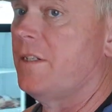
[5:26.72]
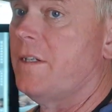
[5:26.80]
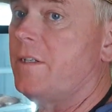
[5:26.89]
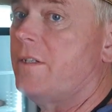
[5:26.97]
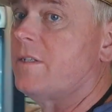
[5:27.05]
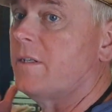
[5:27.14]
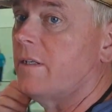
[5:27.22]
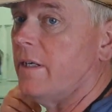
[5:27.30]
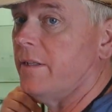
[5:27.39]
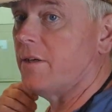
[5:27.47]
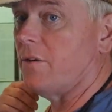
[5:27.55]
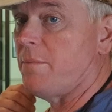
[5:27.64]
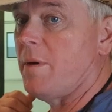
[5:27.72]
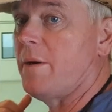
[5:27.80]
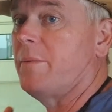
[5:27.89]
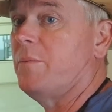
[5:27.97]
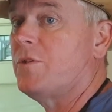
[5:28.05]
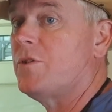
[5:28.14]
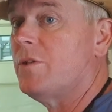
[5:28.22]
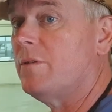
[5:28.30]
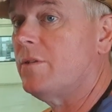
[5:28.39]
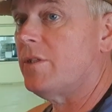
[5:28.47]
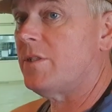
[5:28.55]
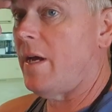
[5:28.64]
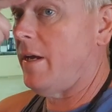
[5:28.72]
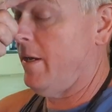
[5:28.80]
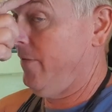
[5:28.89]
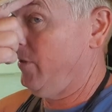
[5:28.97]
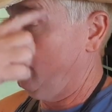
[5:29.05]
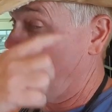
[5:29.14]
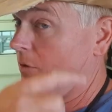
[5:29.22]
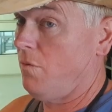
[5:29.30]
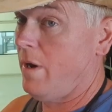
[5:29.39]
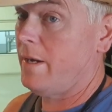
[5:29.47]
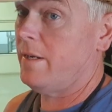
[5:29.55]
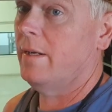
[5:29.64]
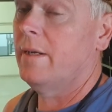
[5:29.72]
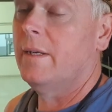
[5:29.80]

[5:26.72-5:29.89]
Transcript: Cindy's in there at the moment with Jerk, just having a look around.